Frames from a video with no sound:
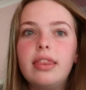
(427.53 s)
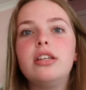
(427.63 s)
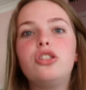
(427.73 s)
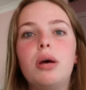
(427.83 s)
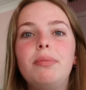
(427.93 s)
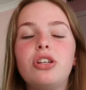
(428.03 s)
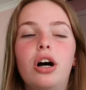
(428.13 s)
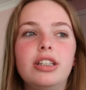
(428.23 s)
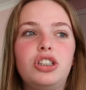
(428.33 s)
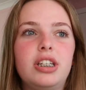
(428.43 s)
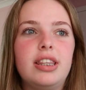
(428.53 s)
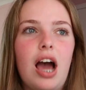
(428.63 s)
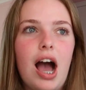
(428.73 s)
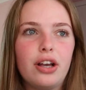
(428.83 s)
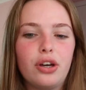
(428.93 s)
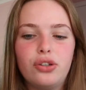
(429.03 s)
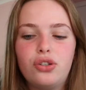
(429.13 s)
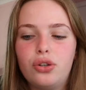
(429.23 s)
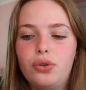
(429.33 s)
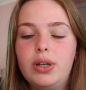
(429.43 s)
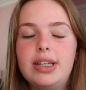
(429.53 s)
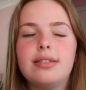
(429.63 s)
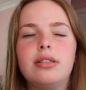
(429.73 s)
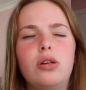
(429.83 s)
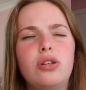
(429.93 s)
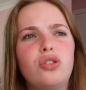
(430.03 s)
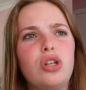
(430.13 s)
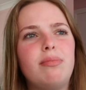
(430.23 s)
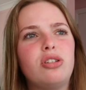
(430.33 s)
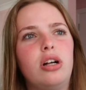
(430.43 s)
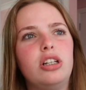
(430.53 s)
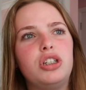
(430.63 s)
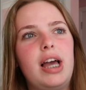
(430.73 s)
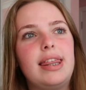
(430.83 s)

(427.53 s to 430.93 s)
the dermatology that I go to is Lotus Dermatology,